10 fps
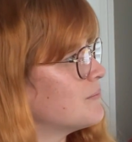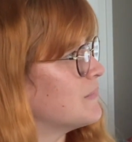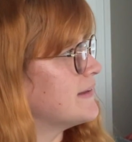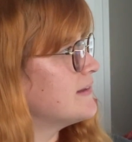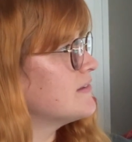
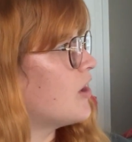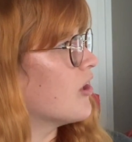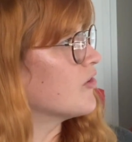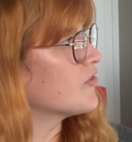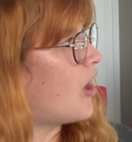Mrs.
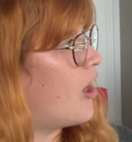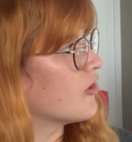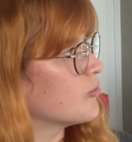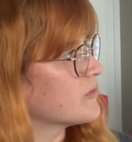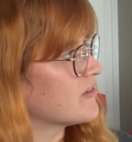Toggle's
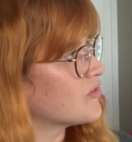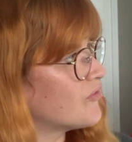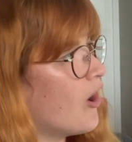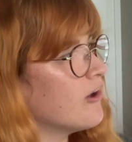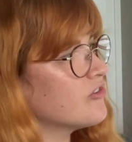collar was as
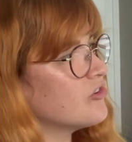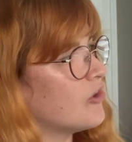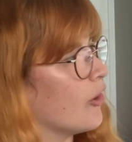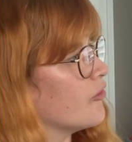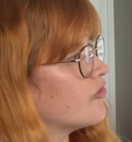far as her
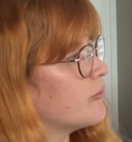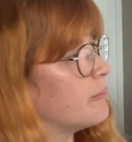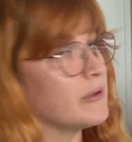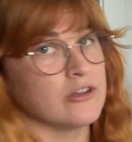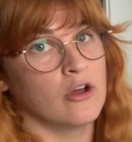nose,
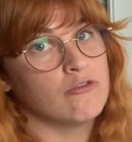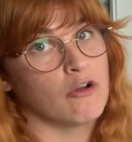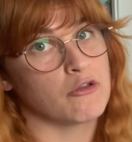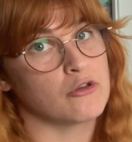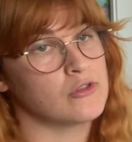but no
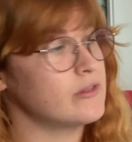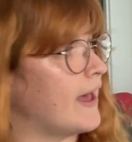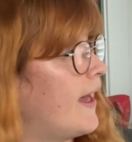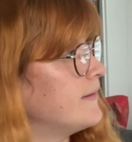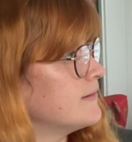further than
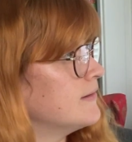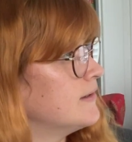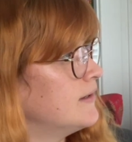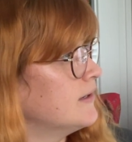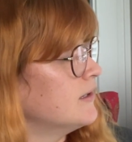that.
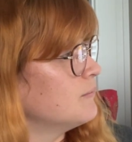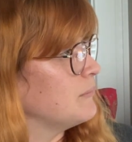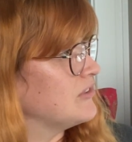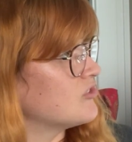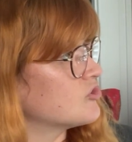
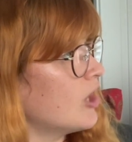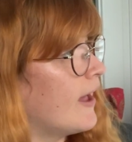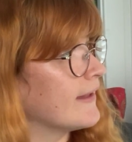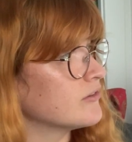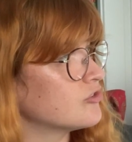Mrs.
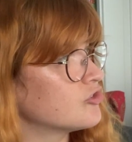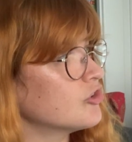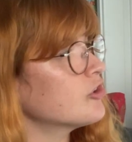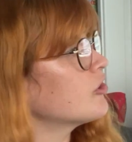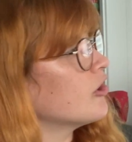Schott
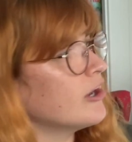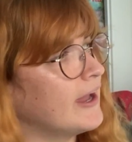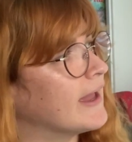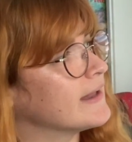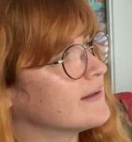shook her
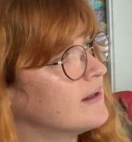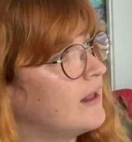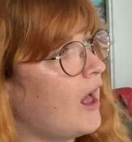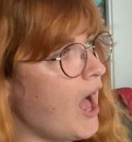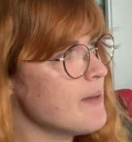head.
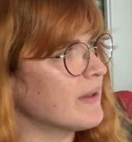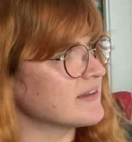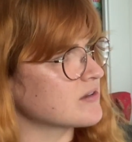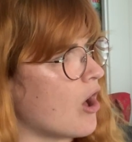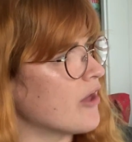I
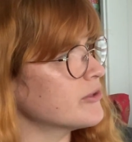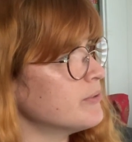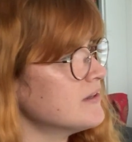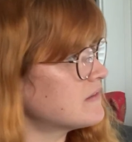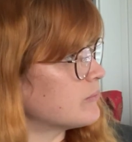must call the
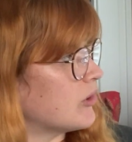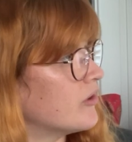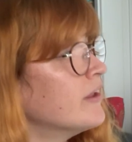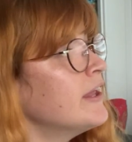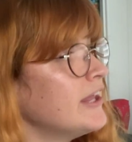
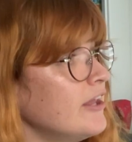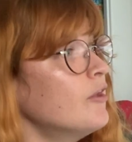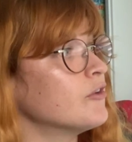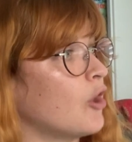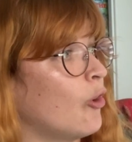principal.
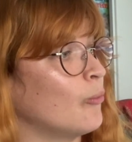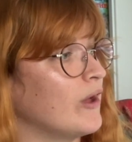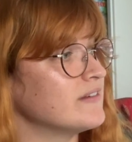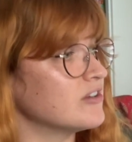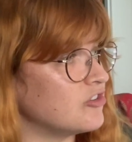He'll know
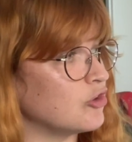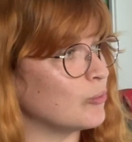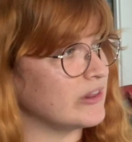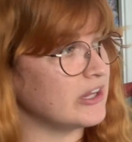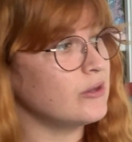what to do with